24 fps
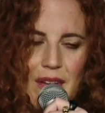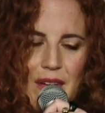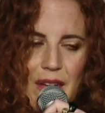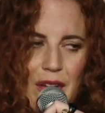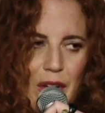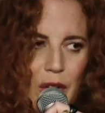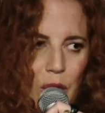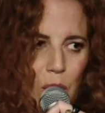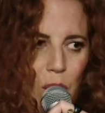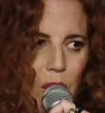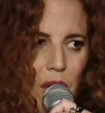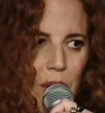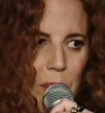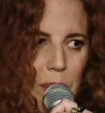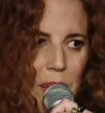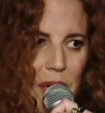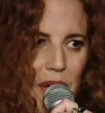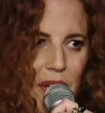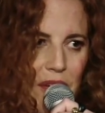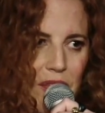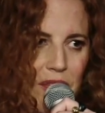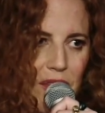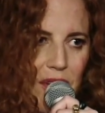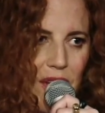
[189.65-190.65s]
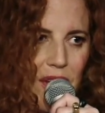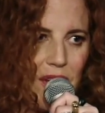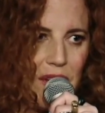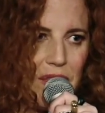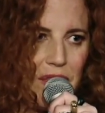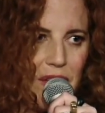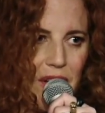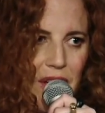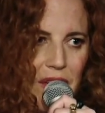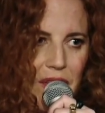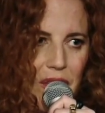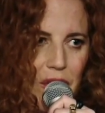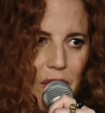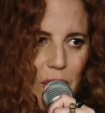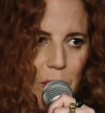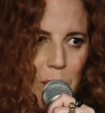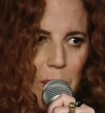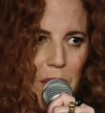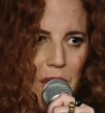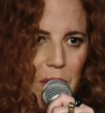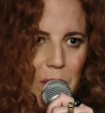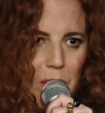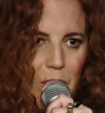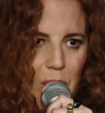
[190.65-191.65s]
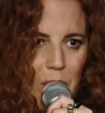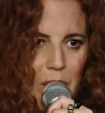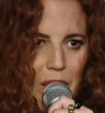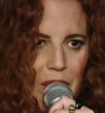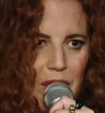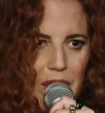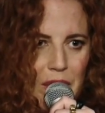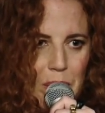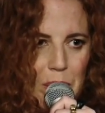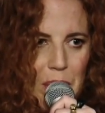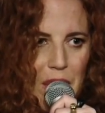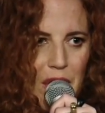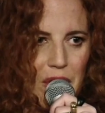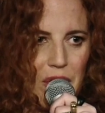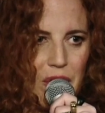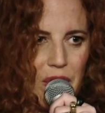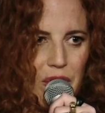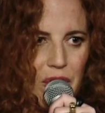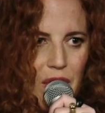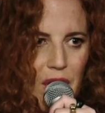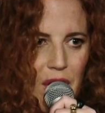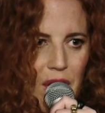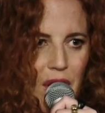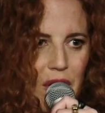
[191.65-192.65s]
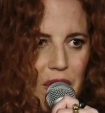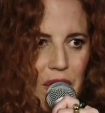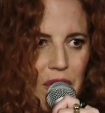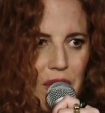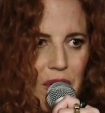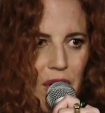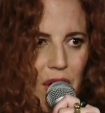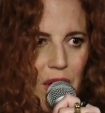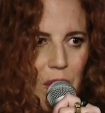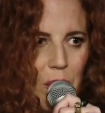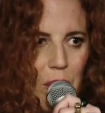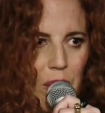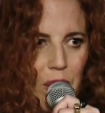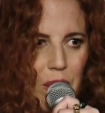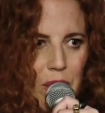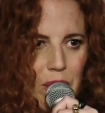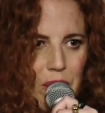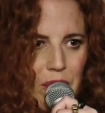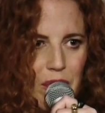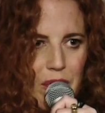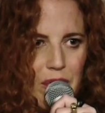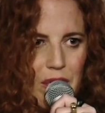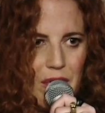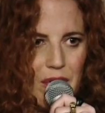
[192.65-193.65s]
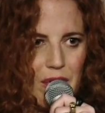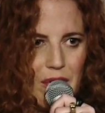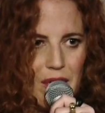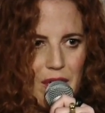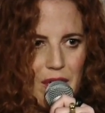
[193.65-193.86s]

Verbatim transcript: You gotta walk past like five hundred people with pictures of gunshot wounds.